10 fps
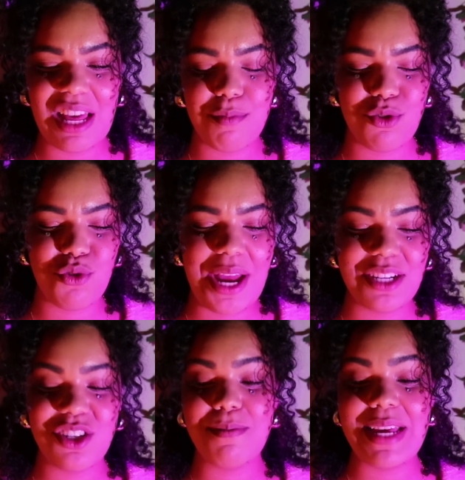I've been
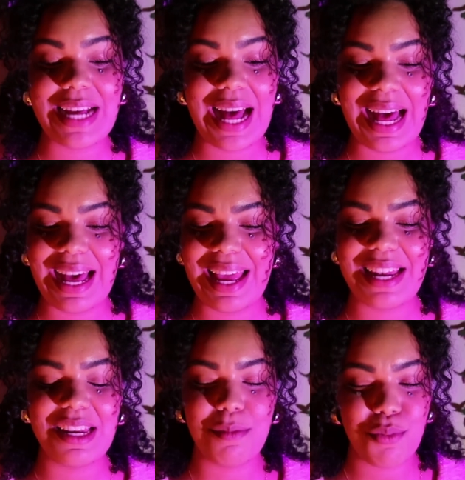trying to be
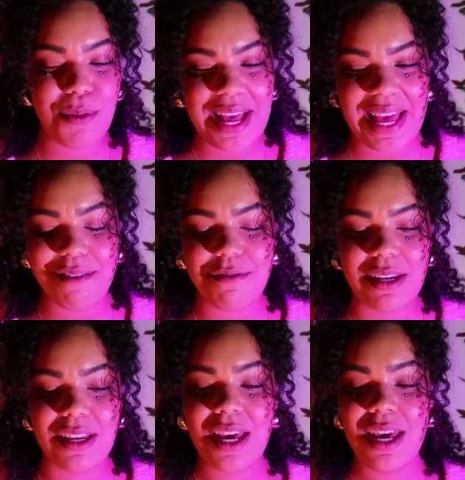kind and brave
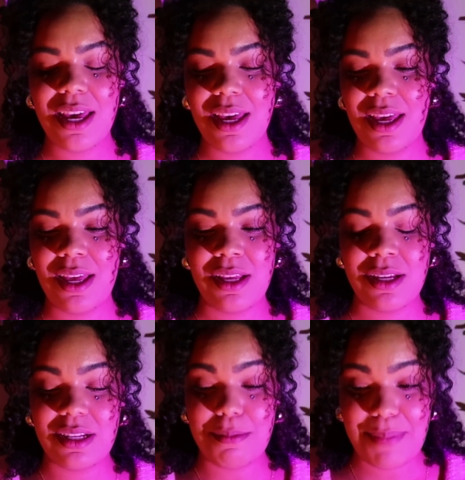and
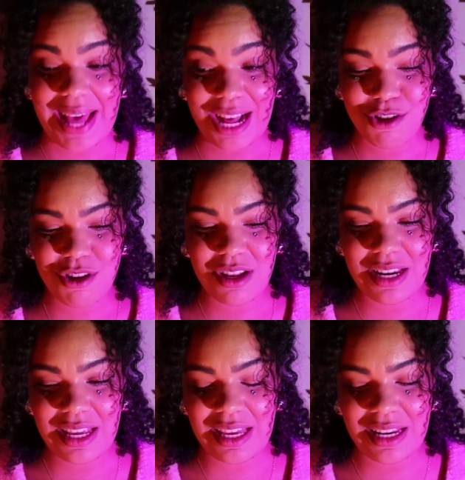
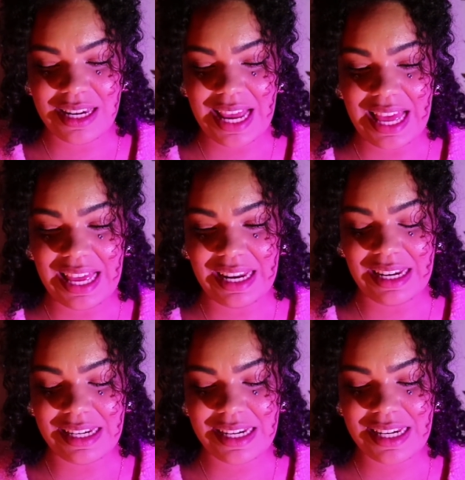compassionate,
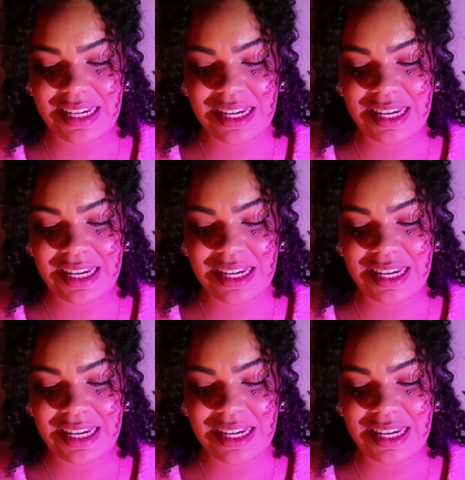and